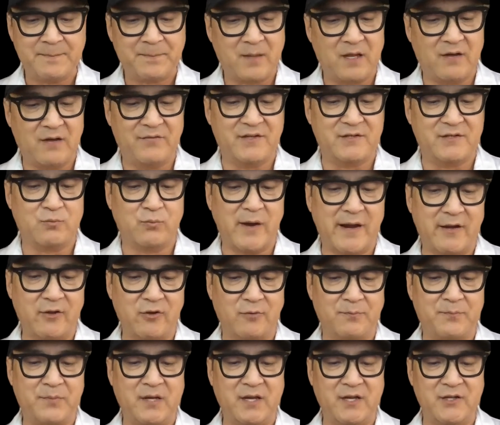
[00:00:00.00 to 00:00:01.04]
of his
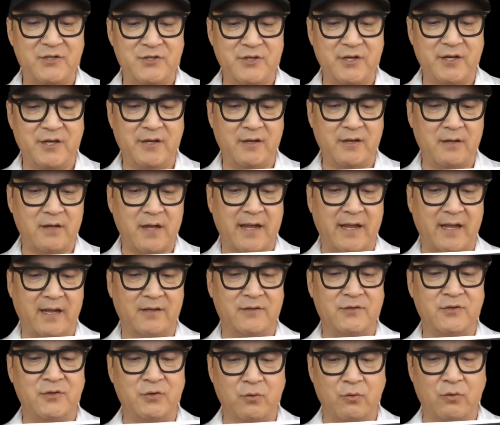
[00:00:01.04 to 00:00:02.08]
regular
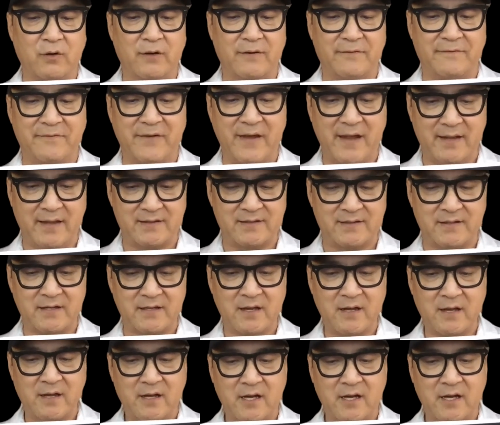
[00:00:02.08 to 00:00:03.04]
PGA Tour events,